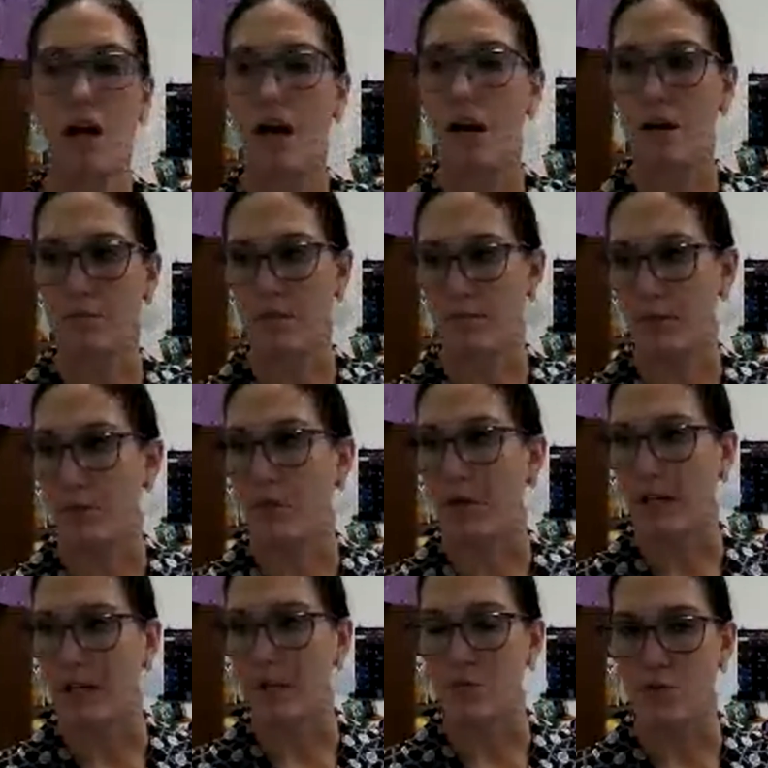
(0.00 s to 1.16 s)
If you want
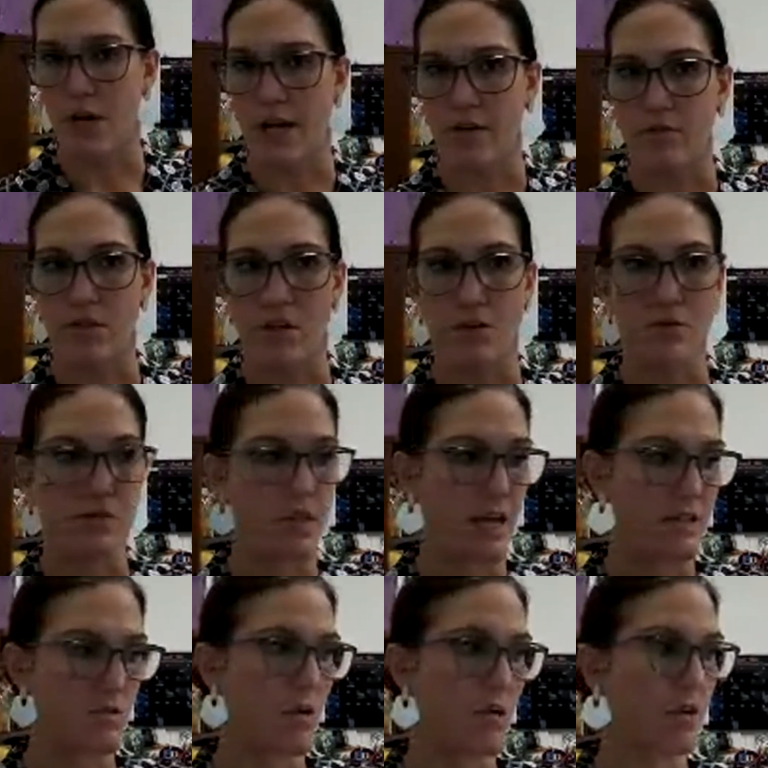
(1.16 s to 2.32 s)
to keep track of those,
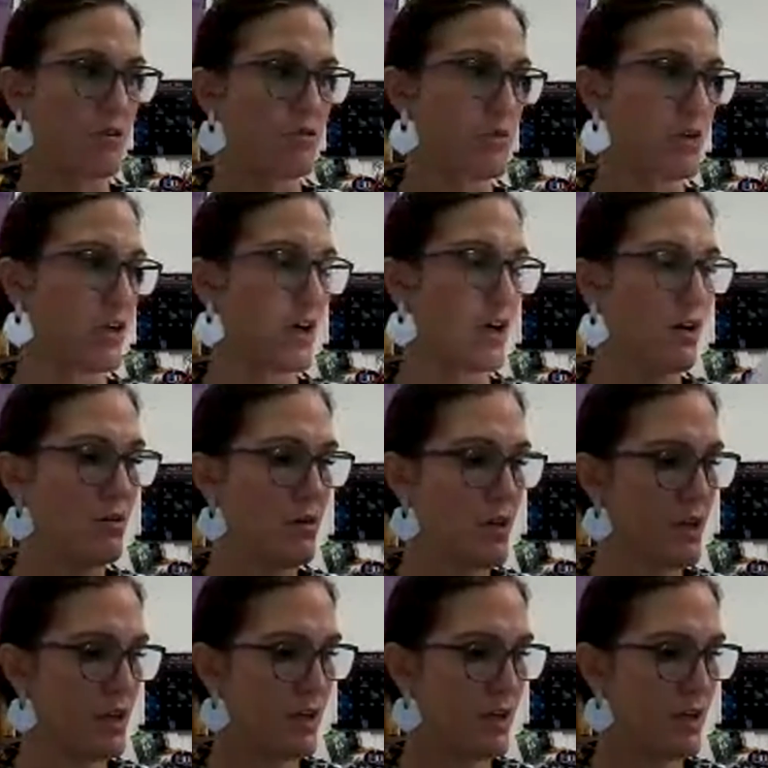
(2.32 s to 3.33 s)
that's where those would go.